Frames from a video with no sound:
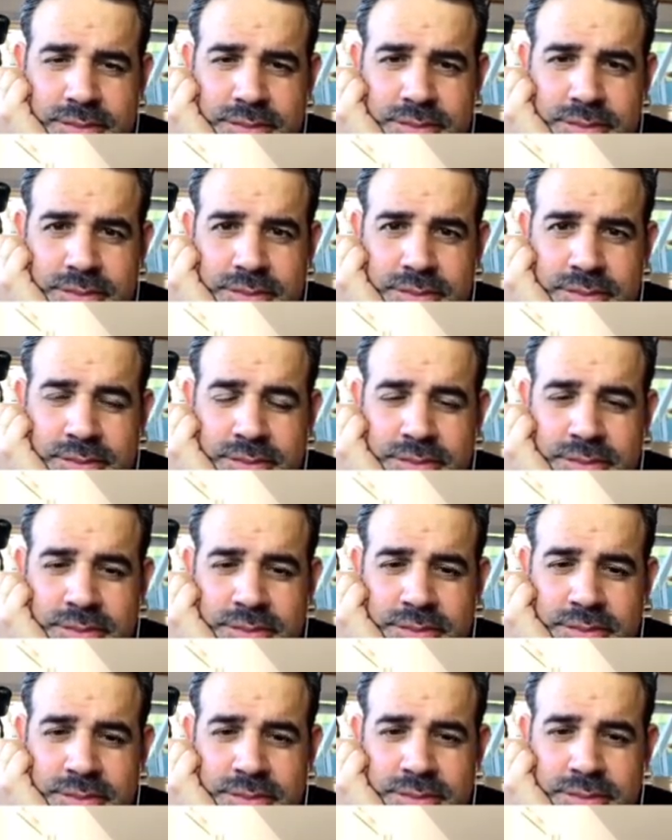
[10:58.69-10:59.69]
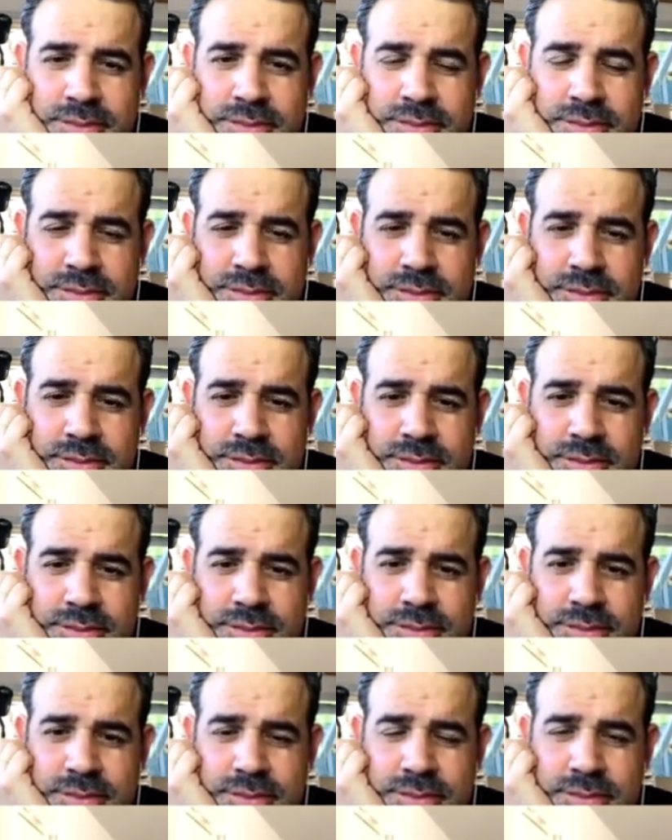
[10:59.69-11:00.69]

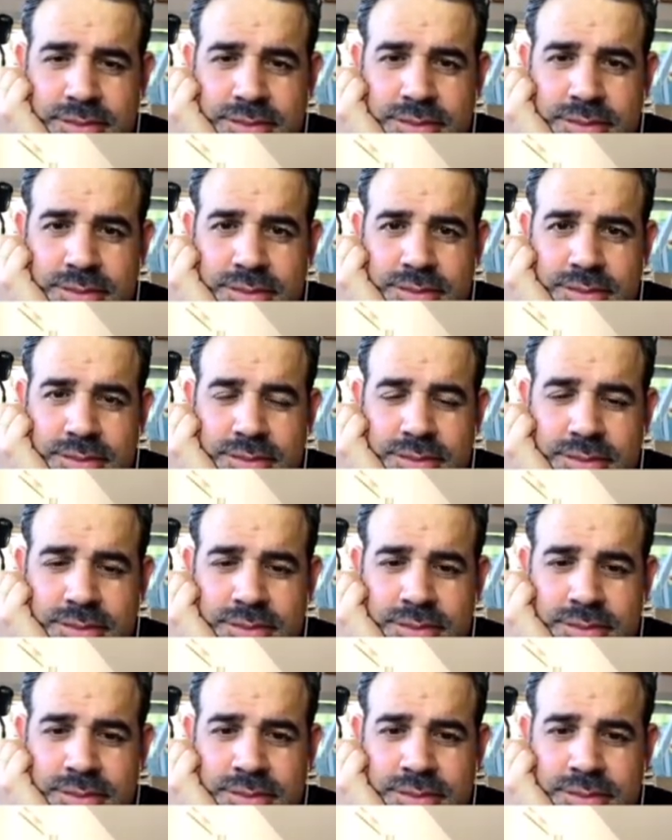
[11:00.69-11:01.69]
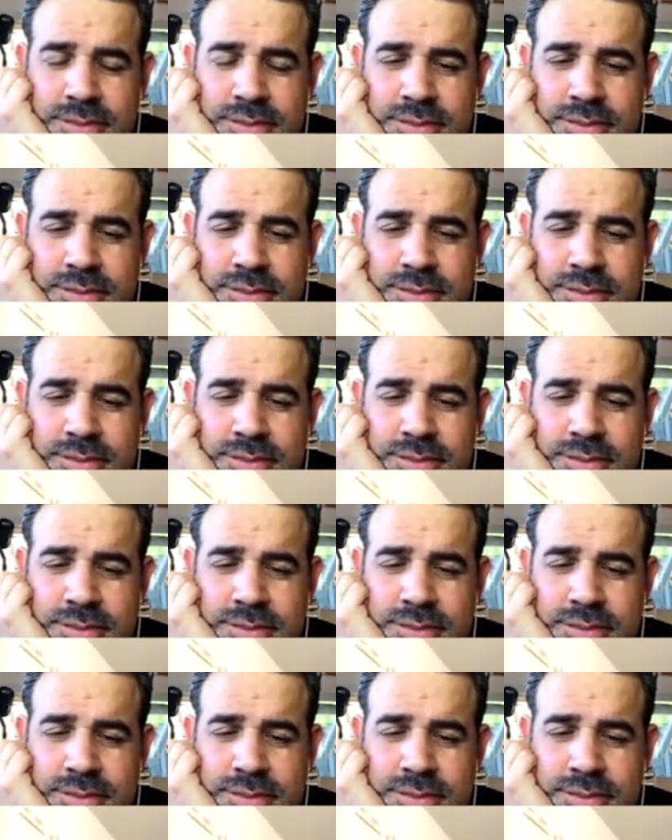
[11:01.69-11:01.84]
(silent)